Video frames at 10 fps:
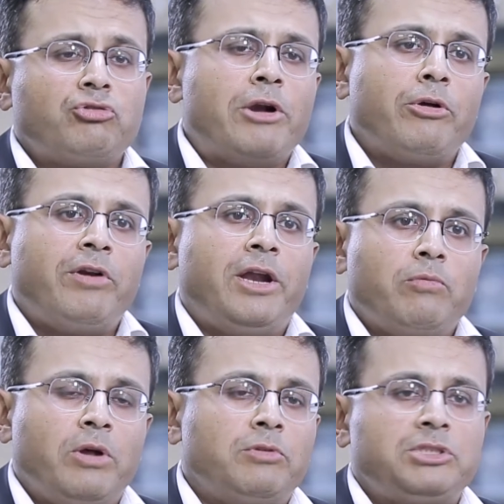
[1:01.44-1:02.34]
to trying to create
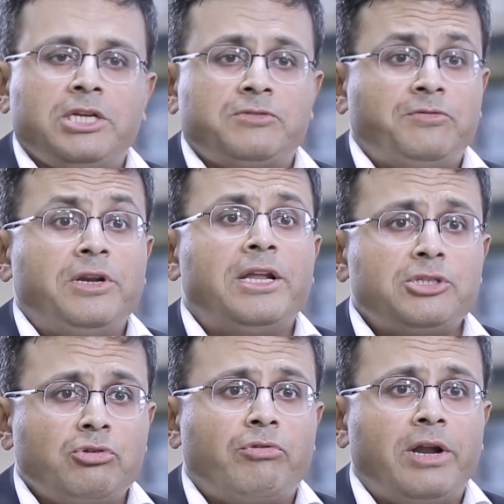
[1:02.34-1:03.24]
one which takes 15 days
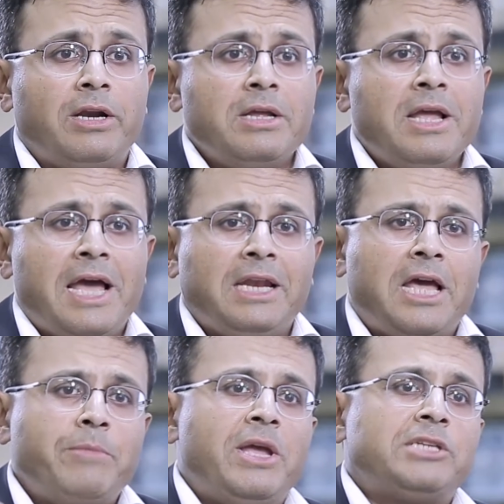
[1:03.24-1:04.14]
to create and
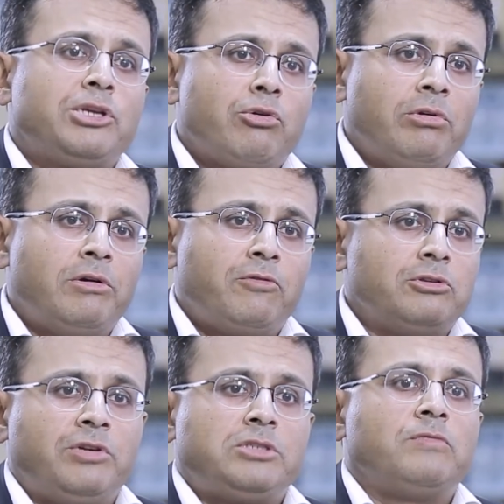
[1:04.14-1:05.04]
can be executed for
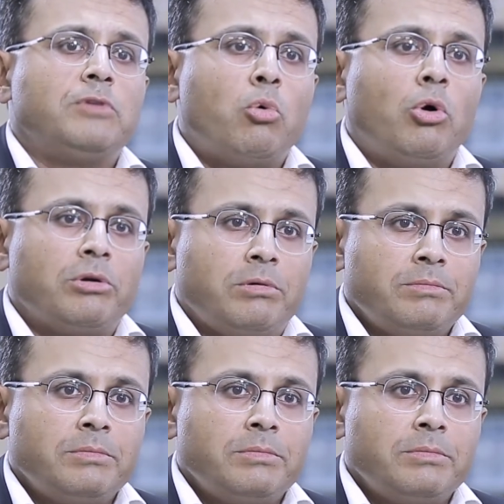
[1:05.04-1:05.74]
the rest of the quarter?